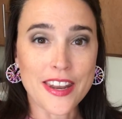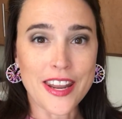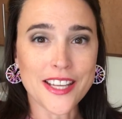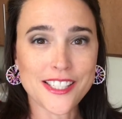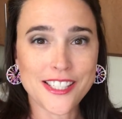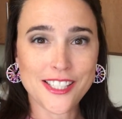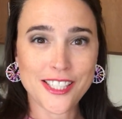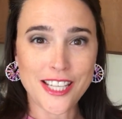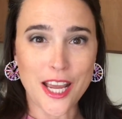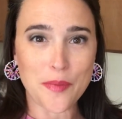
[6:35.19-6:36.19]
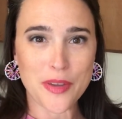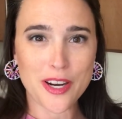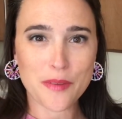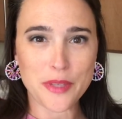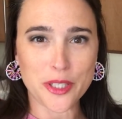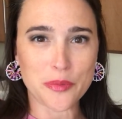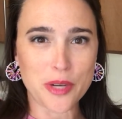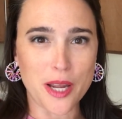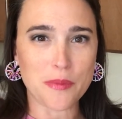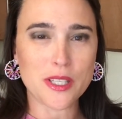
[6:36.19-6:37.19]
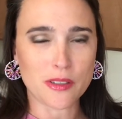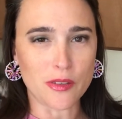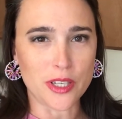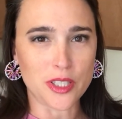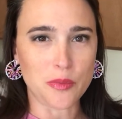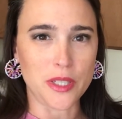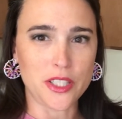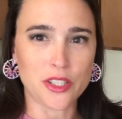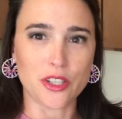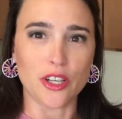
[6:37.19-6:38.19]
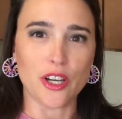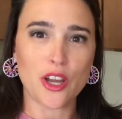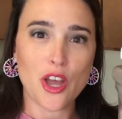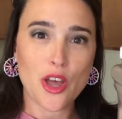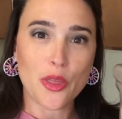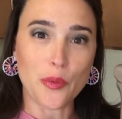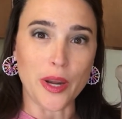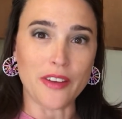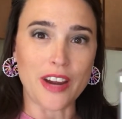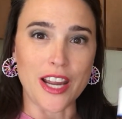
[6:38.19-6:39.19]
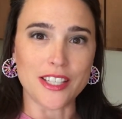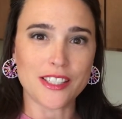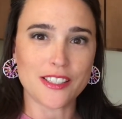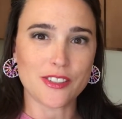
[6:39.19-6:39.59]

next step in our meal prep is going to be to cook the white rice.